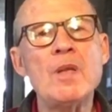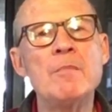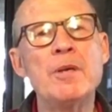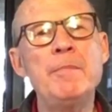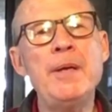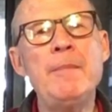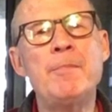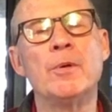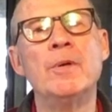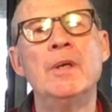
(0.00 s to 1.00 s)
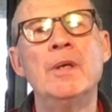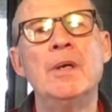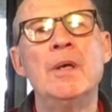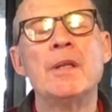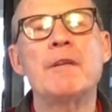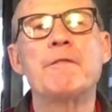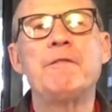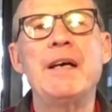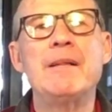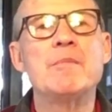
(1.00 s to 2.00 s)
but a people that
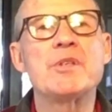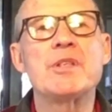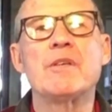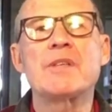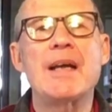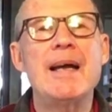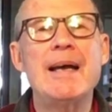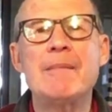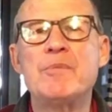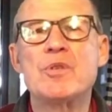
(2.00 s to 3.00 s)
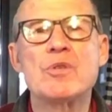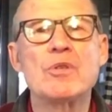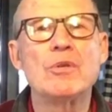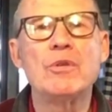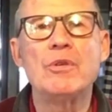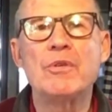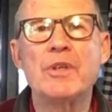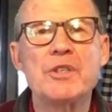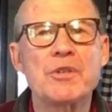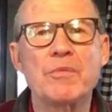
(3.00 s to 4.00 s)
find themselves
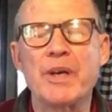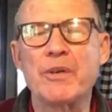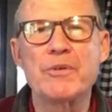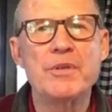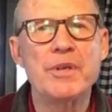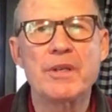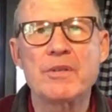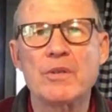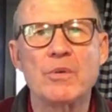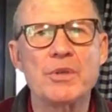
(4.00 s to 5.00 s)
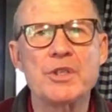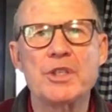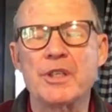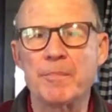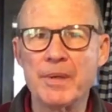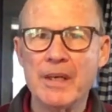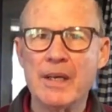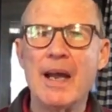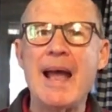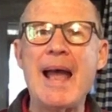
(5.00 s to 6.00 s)
absolutely surrendered to His Lordship,
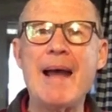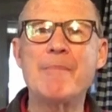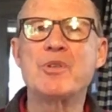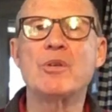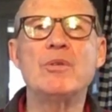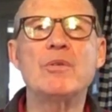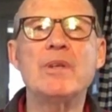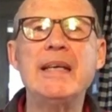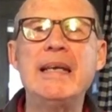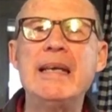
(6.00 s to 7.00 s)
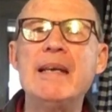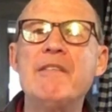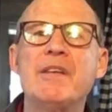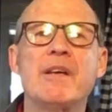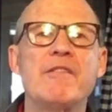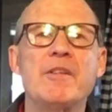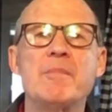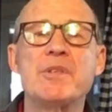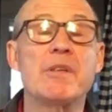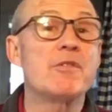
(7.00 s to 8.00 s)
absolutely given of
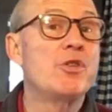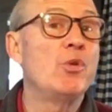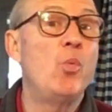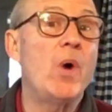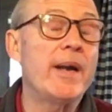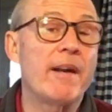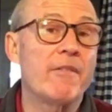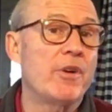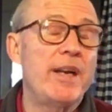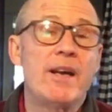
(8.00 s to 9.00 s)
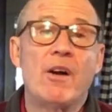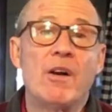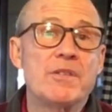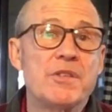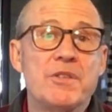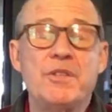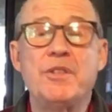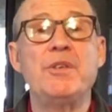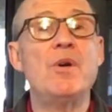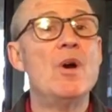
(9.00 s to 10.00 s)
themselves to whatever He calls us to
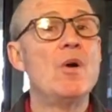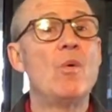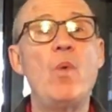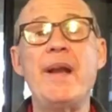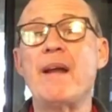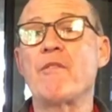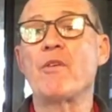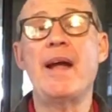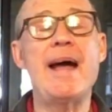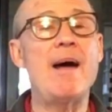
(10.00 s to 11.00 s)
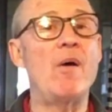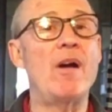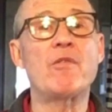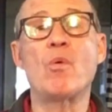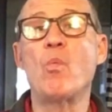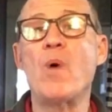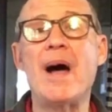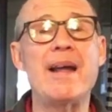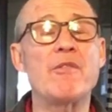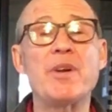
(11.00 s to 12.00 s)
do, whenever, however,
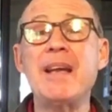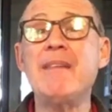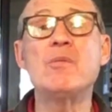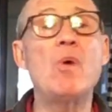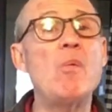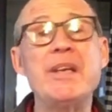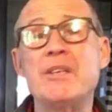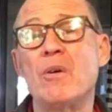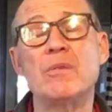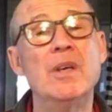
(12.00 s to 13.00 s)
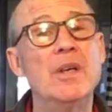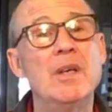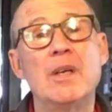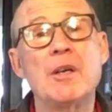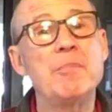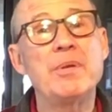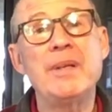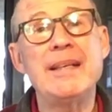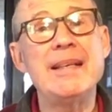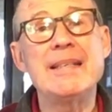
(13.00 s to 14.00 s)
whyever, even when we don't
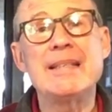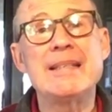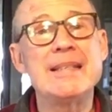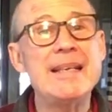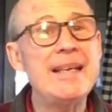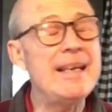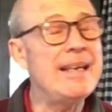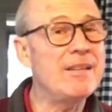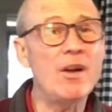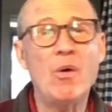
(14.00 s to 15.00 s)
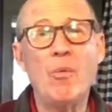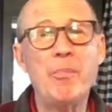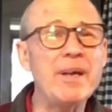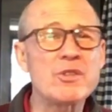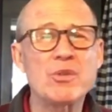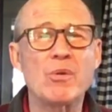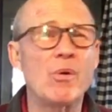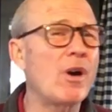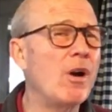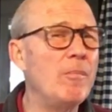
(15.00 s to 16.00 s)
completely see the whole picture
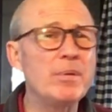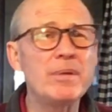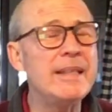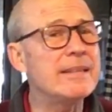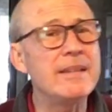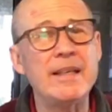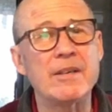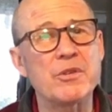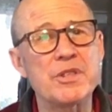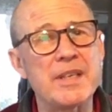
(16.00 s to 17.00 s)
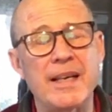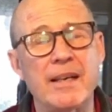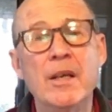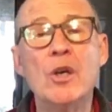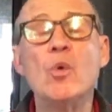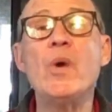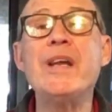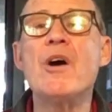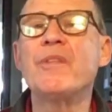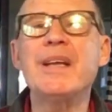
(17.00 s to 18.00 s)
or completely understand.
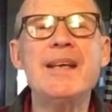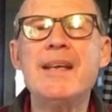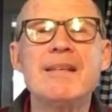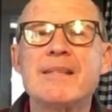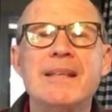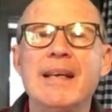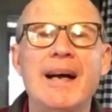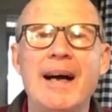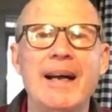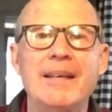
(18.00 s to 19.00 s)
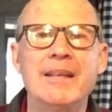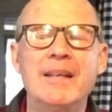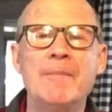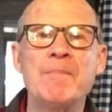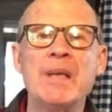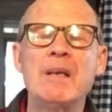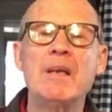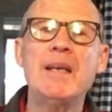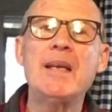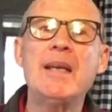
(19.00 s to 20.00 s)
We know that He is God
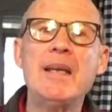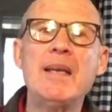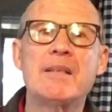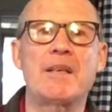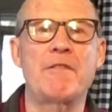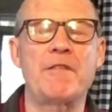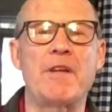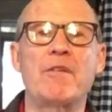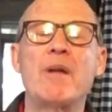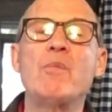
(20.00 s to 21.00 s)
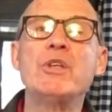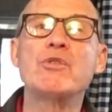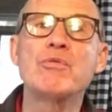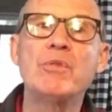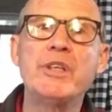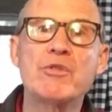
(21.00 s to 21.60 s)
and He is our Father, and we truly